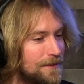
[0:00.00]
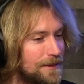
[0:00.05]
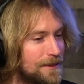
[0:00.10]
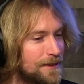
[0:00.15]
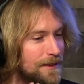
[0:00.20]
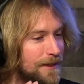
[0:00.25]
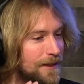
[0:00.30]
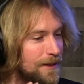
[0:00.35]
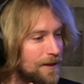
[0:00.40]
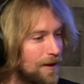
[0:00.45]
It's
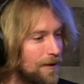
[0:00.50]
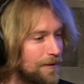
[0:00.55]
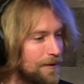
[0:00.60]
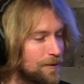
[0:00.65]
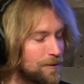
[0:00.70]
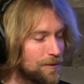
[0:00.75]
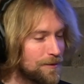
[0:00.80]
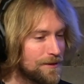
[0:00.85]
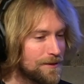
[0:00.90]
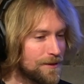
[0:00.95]
like, oh,
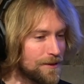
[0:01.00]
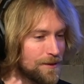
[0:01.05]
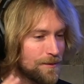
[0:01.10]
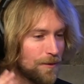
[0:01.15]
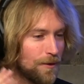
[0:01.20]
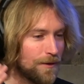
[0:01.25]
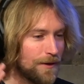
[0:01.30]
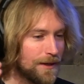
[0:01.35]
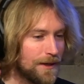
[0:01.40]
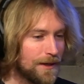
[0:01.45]
it was this
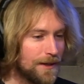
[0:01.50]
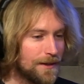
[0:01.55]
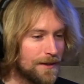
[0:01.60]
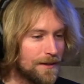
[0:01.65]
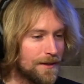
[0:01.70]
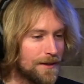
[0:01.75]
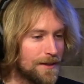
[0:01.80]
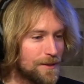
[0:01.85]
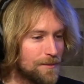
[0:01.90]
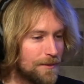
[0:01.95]
morning and
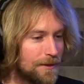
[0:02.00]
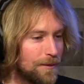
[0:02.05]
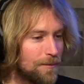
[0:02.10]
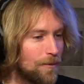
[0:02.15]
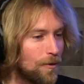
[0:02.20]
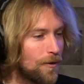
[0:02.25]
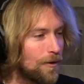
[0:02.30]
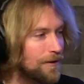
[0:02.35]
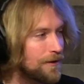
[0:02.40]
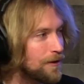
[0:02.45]
then this. But the
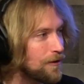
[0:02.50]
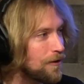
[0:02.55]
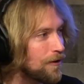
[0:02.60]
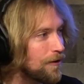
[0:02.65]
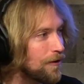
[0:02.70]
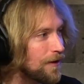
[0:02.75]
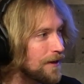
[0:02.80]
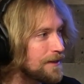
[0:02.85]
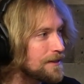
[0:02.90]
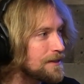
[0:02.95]
more, the
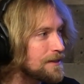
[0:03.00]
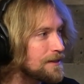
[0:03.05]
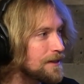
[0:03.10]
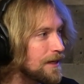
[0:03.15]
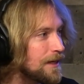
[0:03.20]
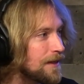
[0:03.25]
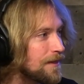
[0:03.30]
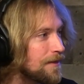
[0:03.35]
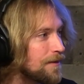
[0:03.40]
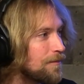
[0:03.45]
longer I sit, mm.